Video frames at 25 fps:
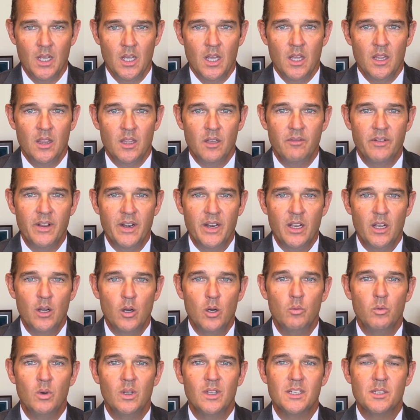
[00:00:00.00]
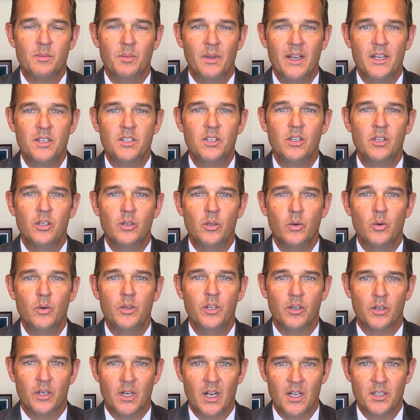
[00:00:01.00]
The video will explain to you
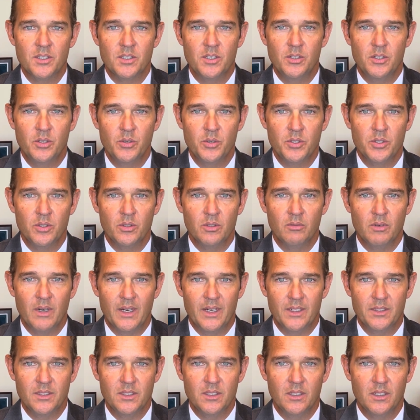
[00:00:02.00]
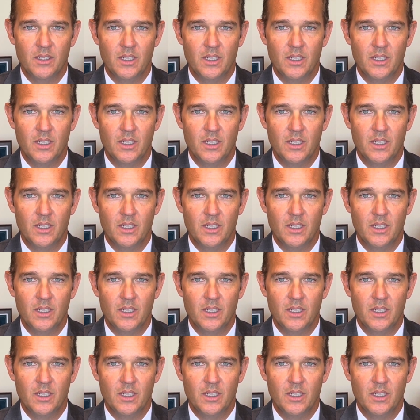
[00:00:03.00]
your constitutional rights.